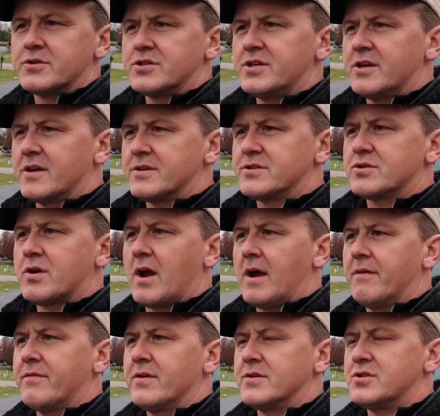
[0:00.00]
She does
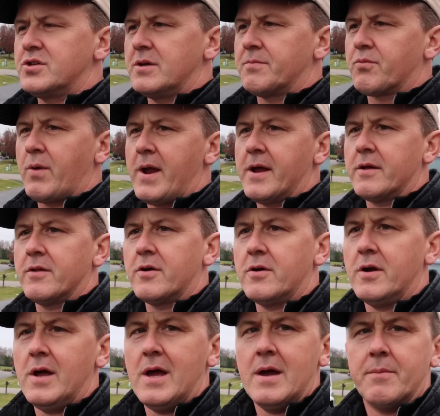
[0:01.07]
drive the Jeep
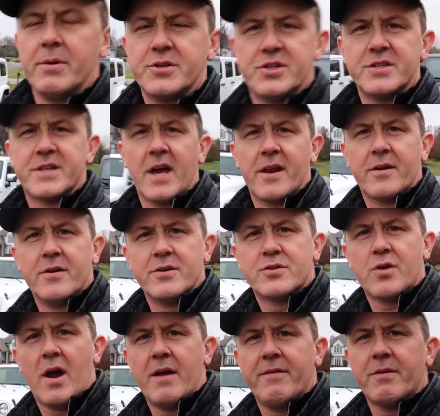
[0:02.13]
Wrangler, but she's got a good
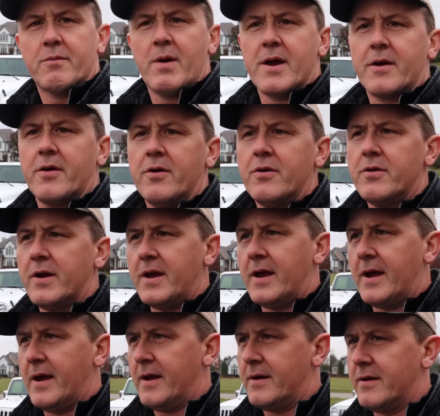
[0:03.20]
driving record,
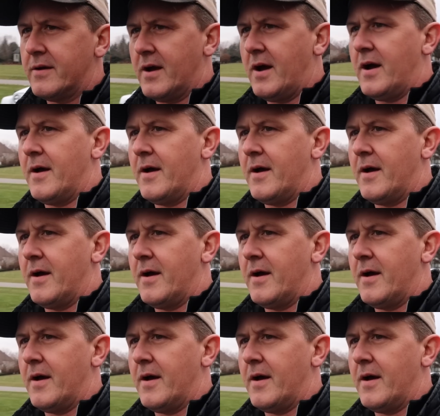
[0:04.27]
and